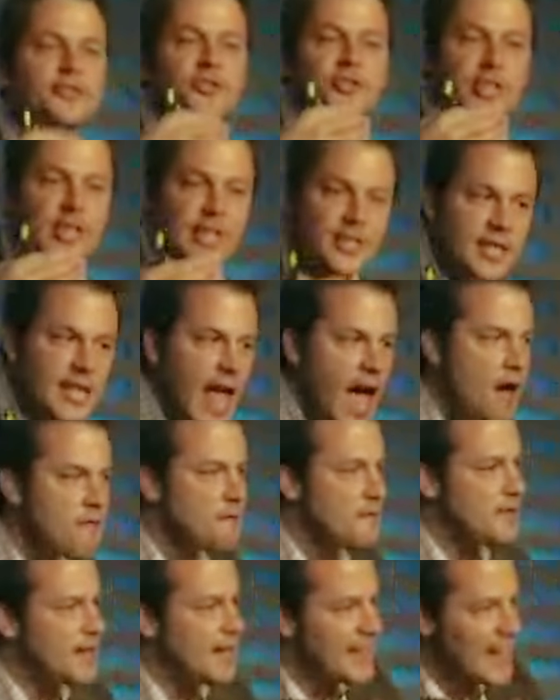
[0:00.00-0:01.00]
She's
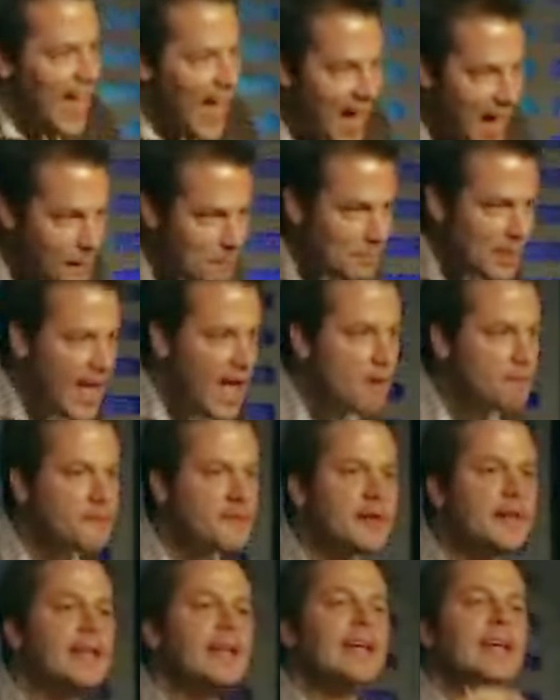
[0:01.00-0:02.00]
laughing, and I'm
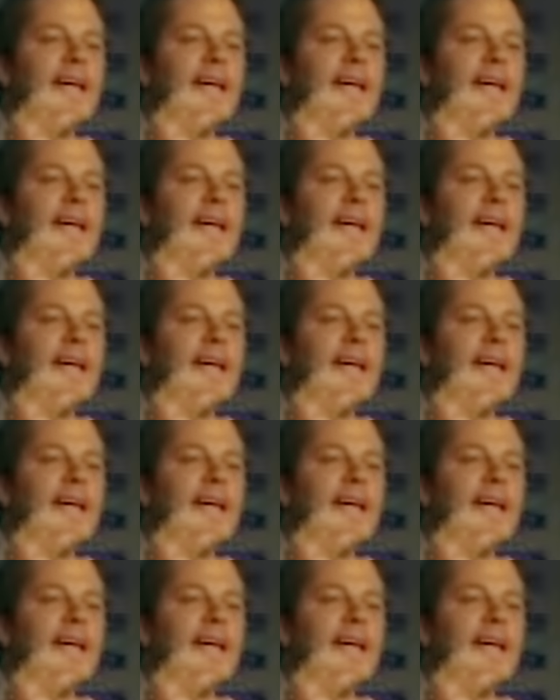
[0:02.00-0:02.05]
laughing,